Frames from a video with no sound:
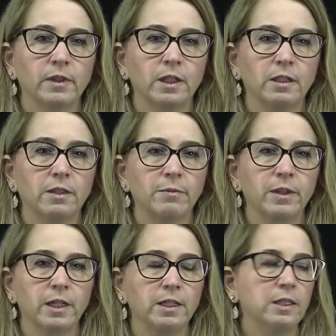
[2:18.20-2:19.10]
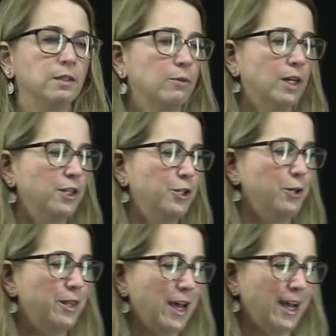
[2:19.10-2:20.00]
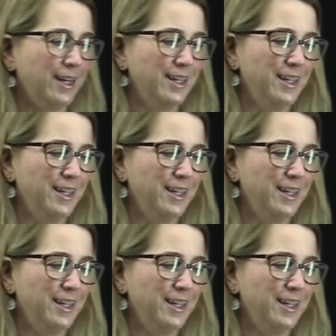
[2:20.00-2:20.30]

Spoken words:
except that I didn't want to do that.